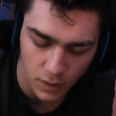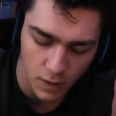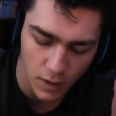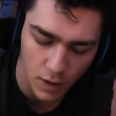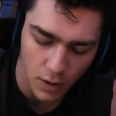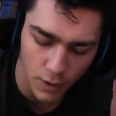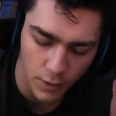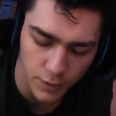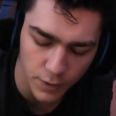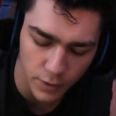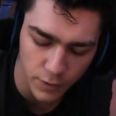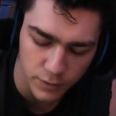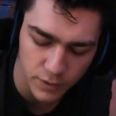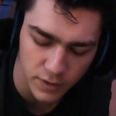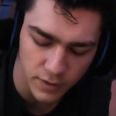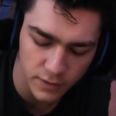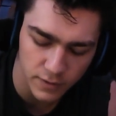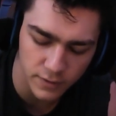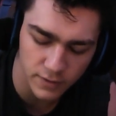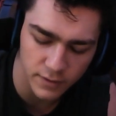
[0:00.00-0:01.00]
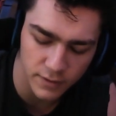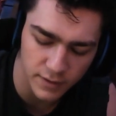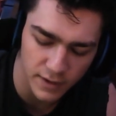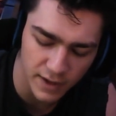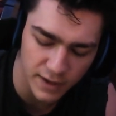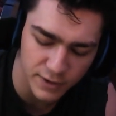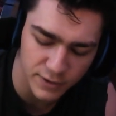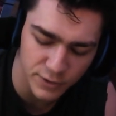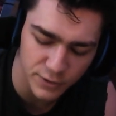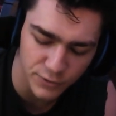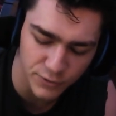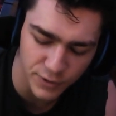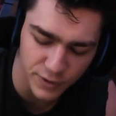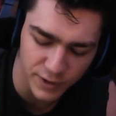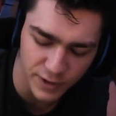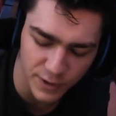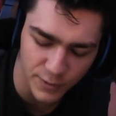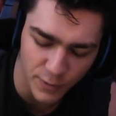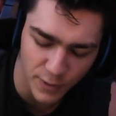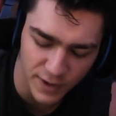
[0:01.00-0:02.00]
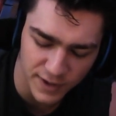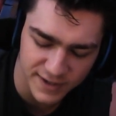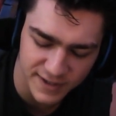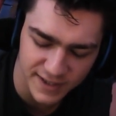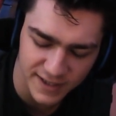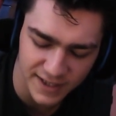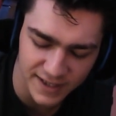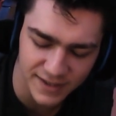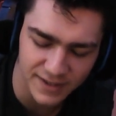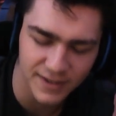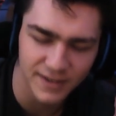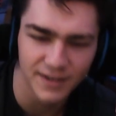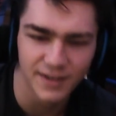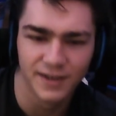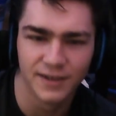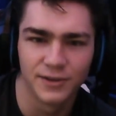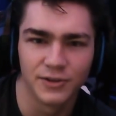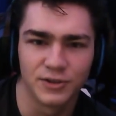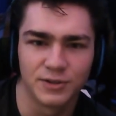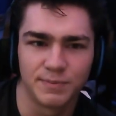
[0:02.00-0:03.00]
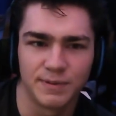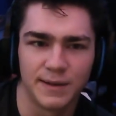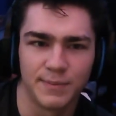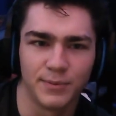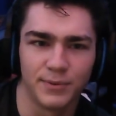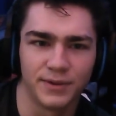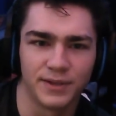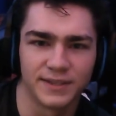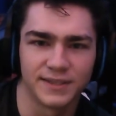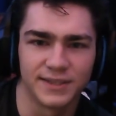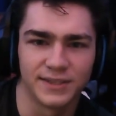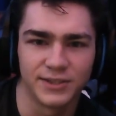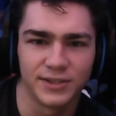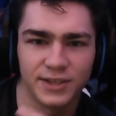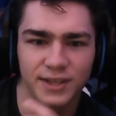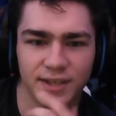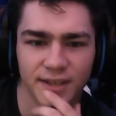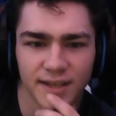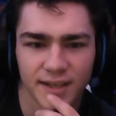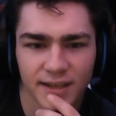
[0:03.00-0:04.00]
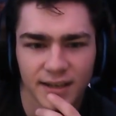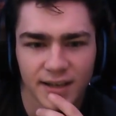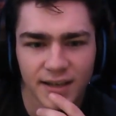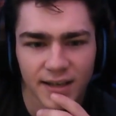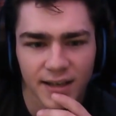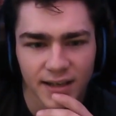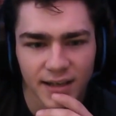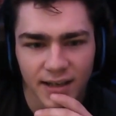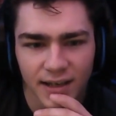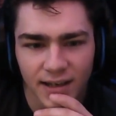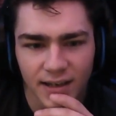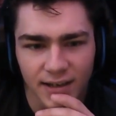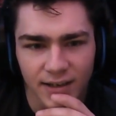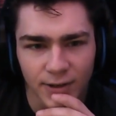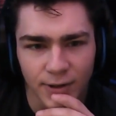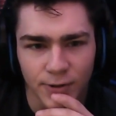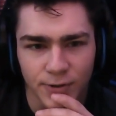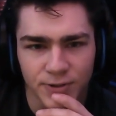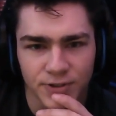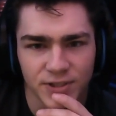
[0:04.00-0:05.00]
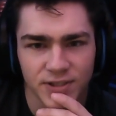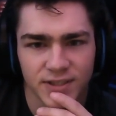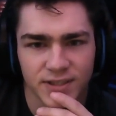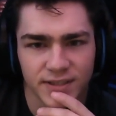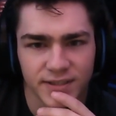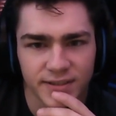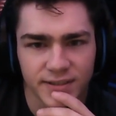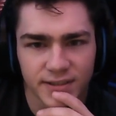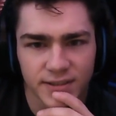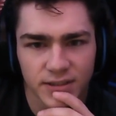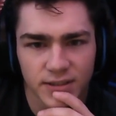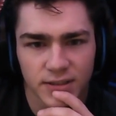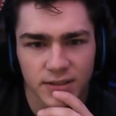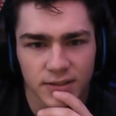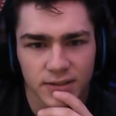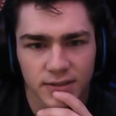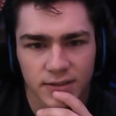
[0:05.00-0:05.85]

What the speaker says: Oh, no. Nekazu really wants to eat those people, doesn't she? Oh, Jesus.